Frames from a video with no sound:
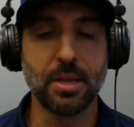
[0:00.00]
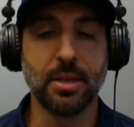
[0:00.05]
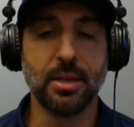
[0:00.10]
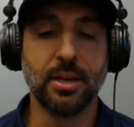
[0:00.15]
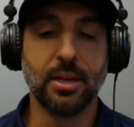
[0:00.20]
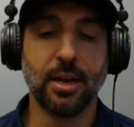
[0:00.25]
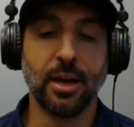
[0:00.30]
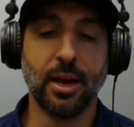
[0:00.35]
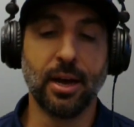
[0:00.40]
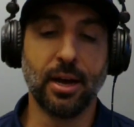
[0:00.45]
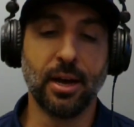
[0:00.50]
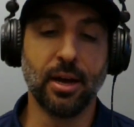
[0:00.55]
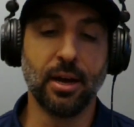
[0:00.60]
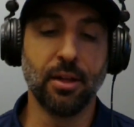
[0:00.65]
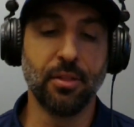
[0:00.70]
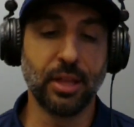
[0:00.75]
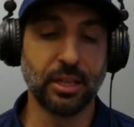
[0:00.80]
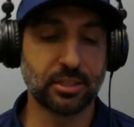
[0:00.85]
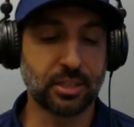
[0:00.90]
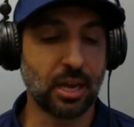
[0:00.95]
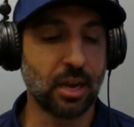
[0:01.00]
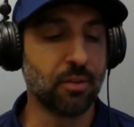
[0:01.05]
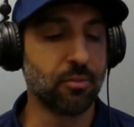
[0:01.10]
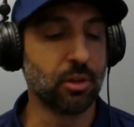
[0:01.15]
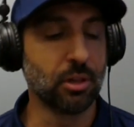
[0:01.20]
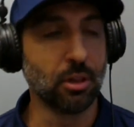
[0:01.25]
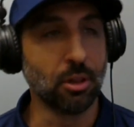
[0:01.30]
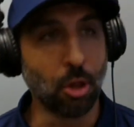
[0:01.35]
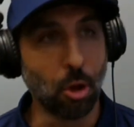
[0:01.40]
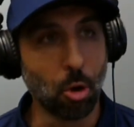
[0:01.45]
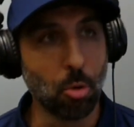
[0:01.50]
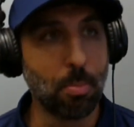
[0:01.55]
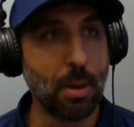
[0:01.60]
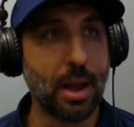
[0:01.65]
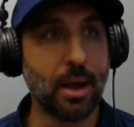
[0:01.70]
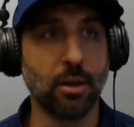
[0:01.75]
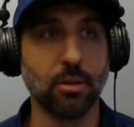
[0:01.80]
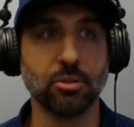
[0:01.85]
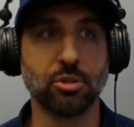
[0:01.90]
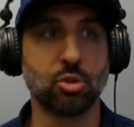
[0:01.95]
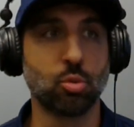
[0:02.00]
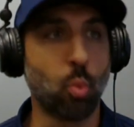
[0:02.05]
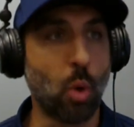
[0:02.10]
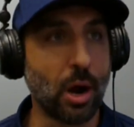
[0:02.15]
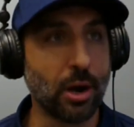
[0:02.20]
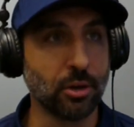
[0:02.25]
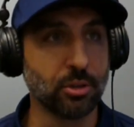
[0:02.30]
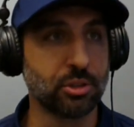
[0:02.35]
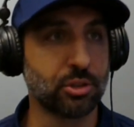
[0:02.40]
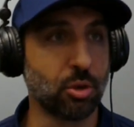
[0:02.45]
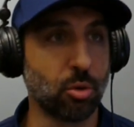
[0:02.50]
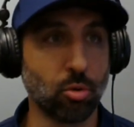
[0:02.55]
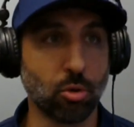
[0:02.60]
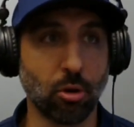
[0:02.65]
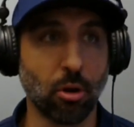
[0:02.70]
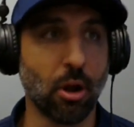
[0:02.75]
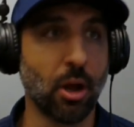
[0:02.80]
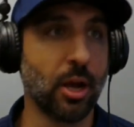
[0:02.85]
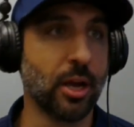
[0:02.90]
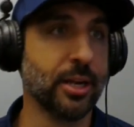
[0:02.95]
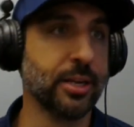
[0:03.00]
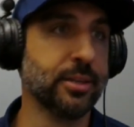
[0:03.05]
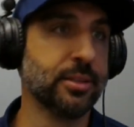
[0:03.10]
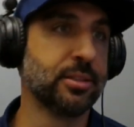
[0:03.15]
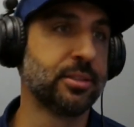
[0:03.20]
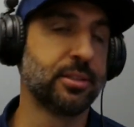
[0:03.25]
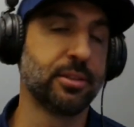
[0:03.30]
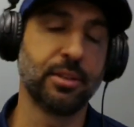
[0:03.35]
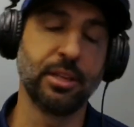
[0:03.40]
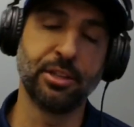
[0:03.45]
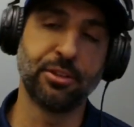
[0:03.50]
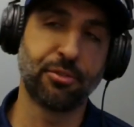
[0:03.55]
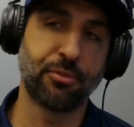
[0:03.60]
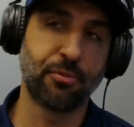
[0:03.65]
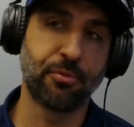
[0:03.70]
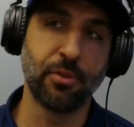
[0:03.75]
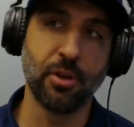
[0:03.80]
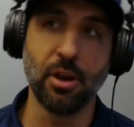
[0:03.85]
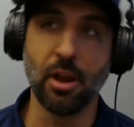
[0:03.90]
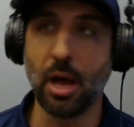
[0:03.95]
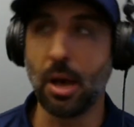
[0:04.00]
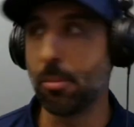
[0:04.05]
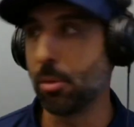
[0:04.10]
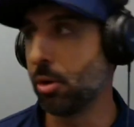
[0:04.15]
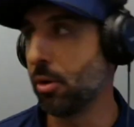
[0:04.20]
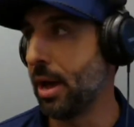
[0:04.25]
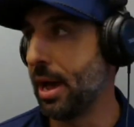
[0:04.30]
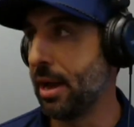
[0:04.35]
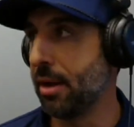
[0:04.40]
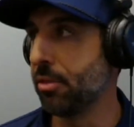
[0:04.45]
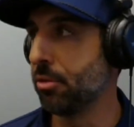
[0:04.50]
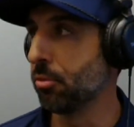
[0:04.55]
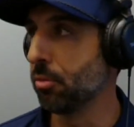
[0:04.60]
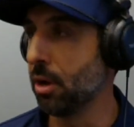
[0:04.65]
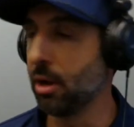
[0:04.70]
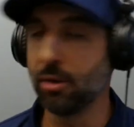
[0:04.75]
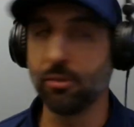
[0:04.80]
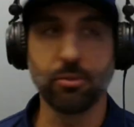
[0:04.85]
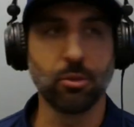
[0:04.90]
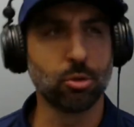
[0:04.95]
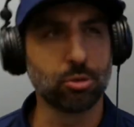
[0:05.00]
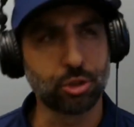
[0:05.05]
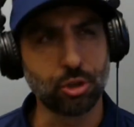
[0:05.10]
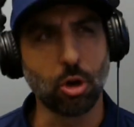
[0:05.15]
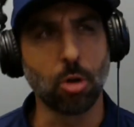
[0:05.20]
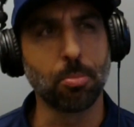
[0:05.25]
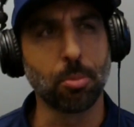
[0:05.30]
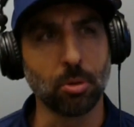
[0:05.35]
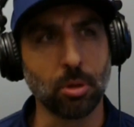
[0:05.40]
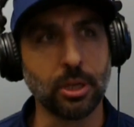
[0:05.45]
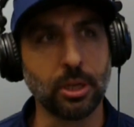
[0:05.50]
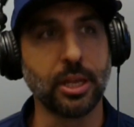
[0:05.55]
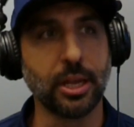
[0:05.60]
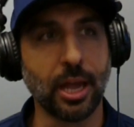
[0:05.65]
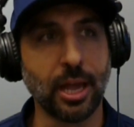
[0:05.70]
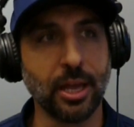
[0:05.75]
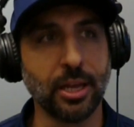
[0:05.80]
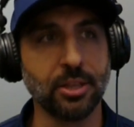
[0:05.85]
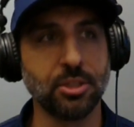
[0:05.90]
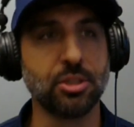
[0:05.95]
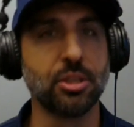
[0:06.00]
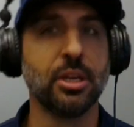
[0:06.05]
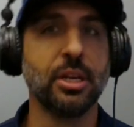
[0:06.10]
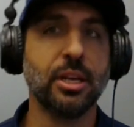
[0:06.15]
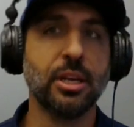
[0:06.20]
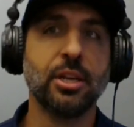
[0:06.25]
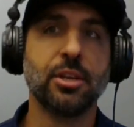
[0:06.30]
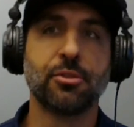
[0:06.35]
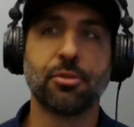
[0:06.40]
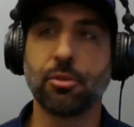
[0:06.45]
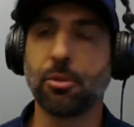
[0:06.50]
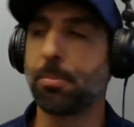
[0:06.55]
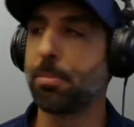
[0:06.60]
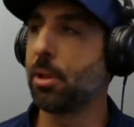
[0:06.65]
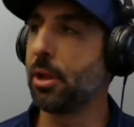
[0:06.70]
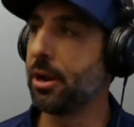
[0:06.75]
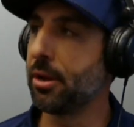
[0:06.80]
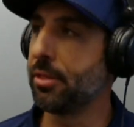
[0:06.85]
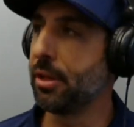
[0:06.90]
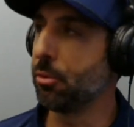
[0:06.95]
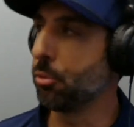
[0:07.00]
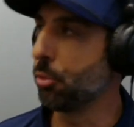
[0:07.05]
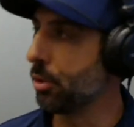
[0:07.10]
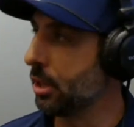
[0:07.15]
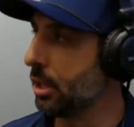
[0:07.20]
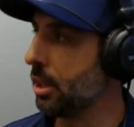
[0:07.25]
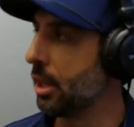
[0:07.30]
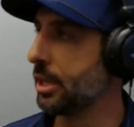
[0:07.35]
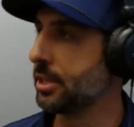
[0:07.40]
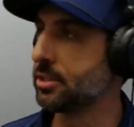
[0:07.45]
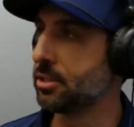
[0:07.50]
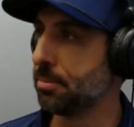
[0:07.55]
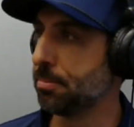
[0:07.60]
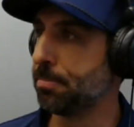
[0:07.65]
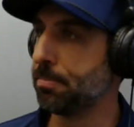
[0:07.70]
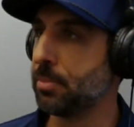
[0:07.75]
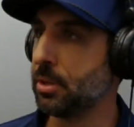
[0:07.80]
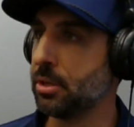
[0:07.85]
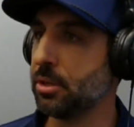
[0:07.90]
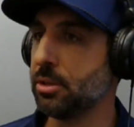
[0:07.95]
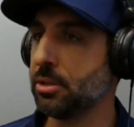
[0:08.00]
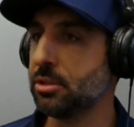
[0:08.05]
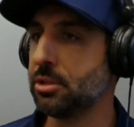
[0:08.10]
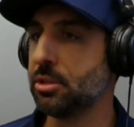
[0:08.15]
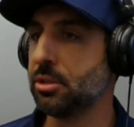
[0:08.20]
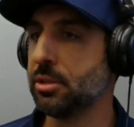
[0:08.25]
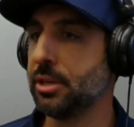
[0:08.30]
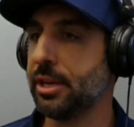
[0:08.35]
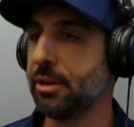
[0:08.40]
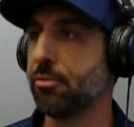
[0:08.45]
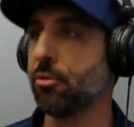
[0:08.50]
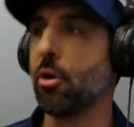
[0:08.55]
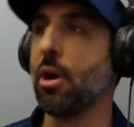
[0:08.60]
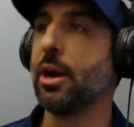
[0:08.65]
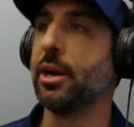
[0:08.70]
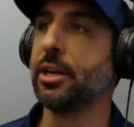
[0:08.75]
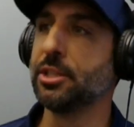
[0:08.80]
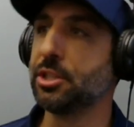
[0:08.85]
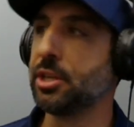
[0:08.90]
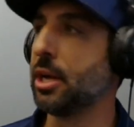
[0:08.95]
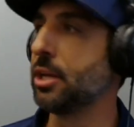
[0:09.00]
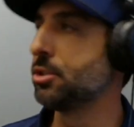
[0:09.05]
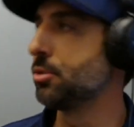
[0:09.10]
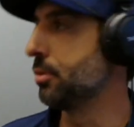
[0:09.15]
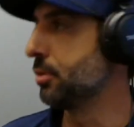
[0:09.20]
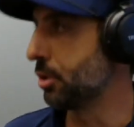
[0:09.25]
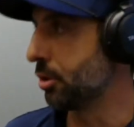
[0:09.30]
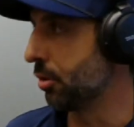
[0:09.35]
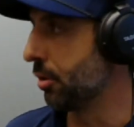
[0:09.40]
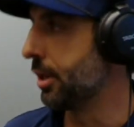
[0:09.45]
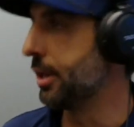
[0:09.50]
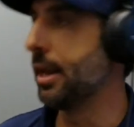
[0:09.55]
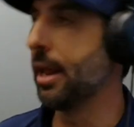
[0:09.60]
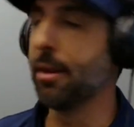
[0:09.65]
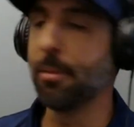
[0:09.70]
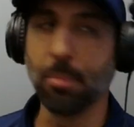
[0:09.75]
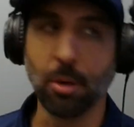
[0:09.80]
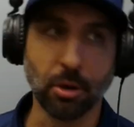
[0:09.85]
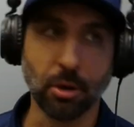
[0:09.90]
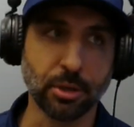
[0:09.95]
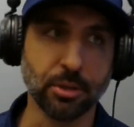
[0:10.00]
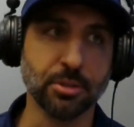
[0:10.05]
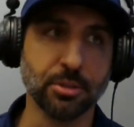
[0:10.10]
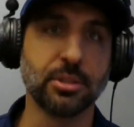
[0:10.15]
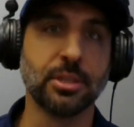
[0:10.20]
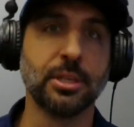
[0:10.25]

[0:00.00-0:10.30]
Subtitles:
That's kind of a low bounce, wider sole grind. It's phenomenal out of the rough, a little sharper leading edge. It's for the player that really likes to hit a variety of shots around the green out of bunkers.